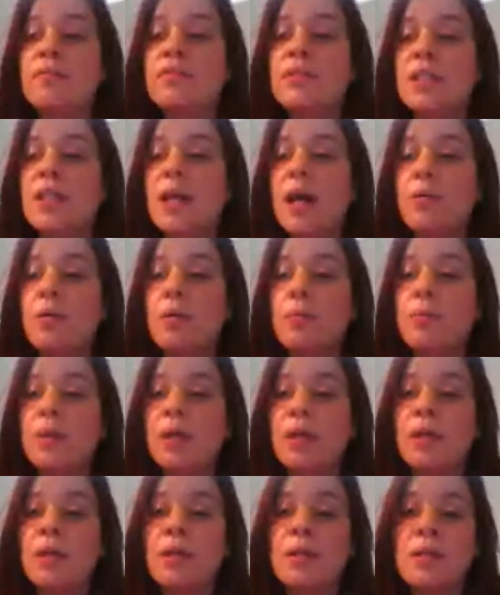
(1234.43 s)
the
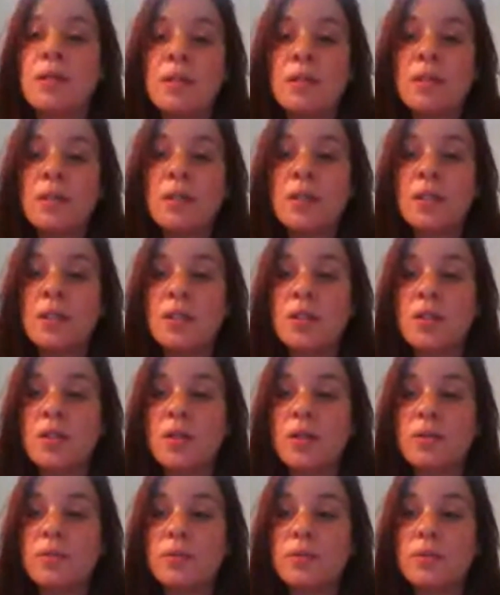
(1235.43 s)
alternative to that would be.
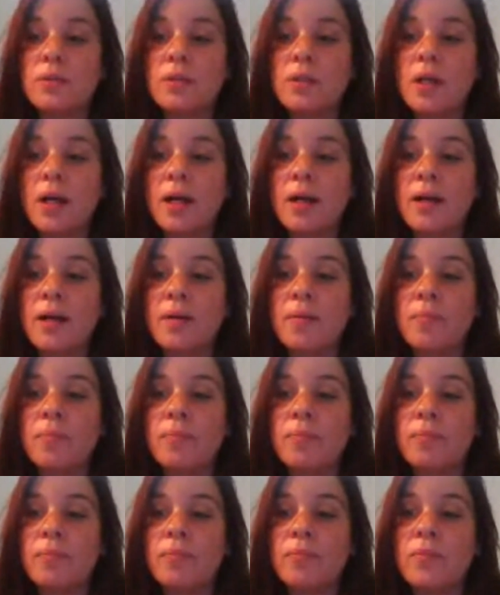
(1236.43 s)

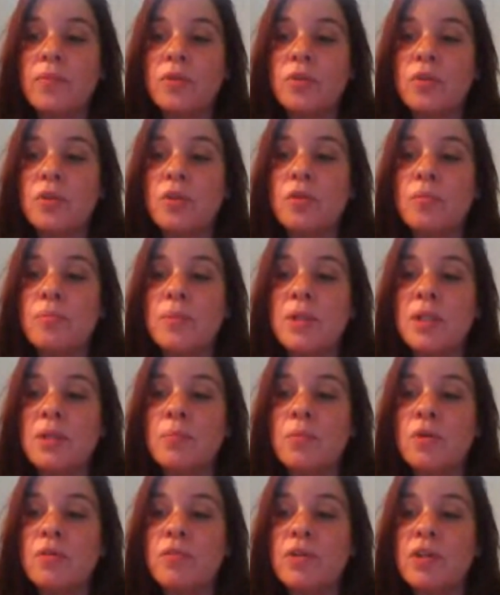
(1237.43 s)
Do you
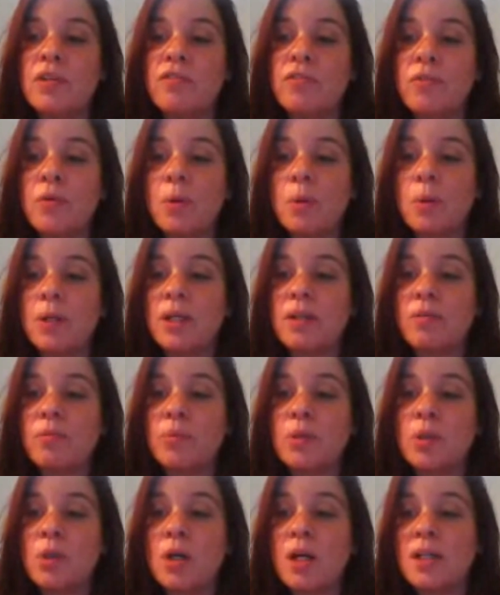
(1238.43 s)
mean moving forward in
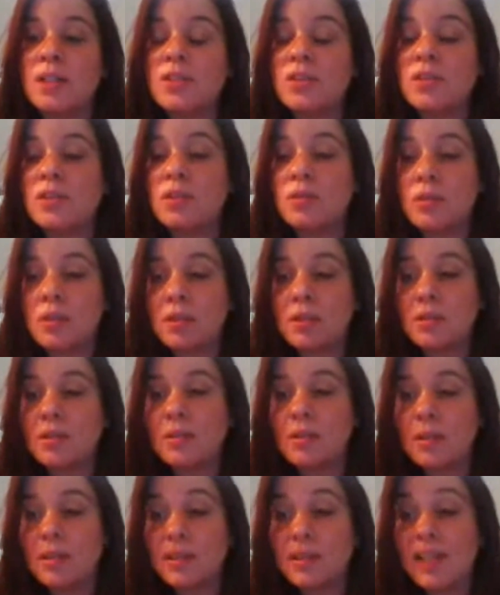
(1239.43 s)
regards to the
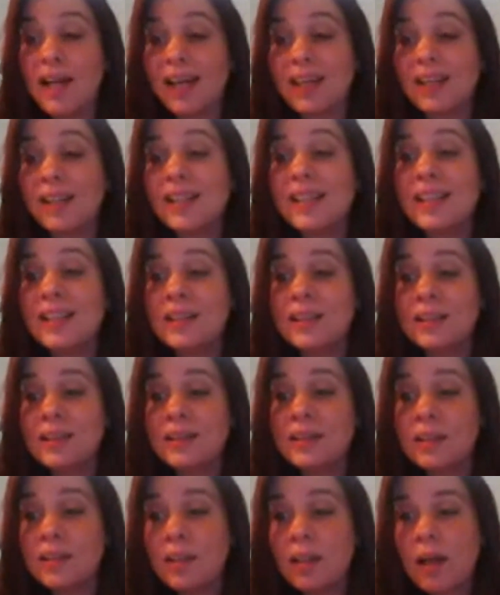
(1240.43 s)

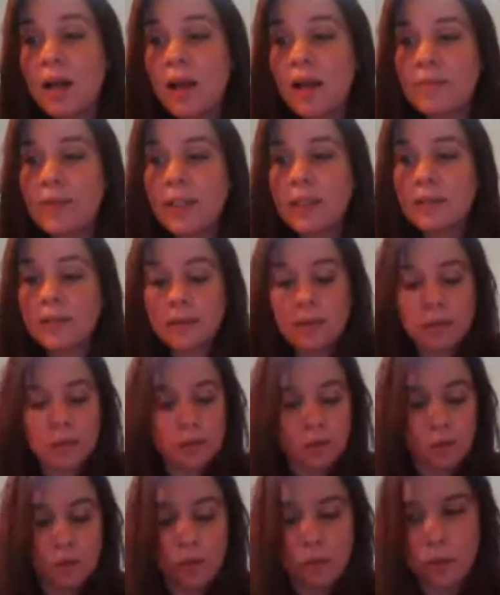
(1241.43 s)
titling of it,
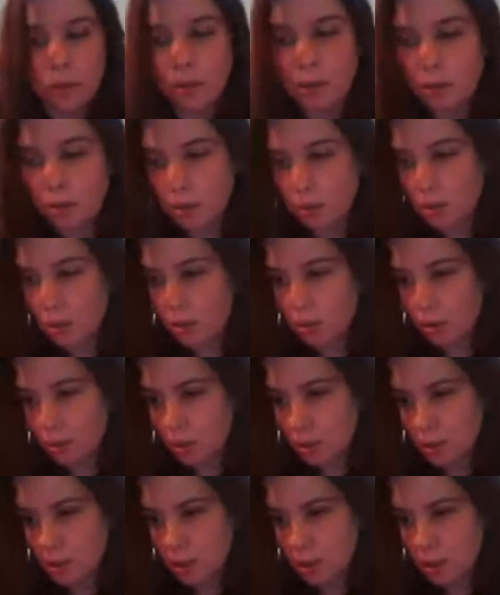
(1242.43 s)
or
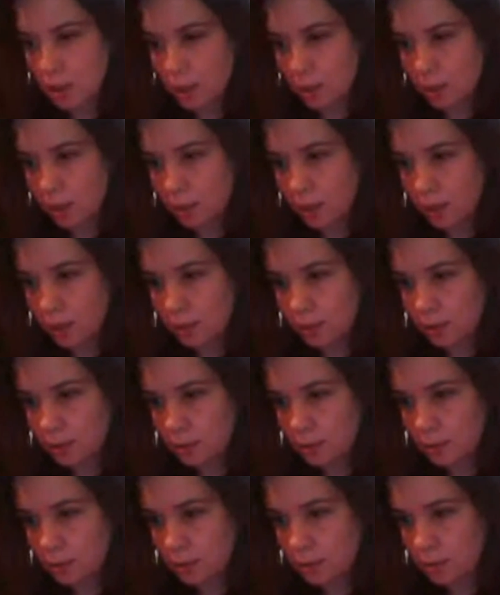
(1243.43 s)
the entire thing?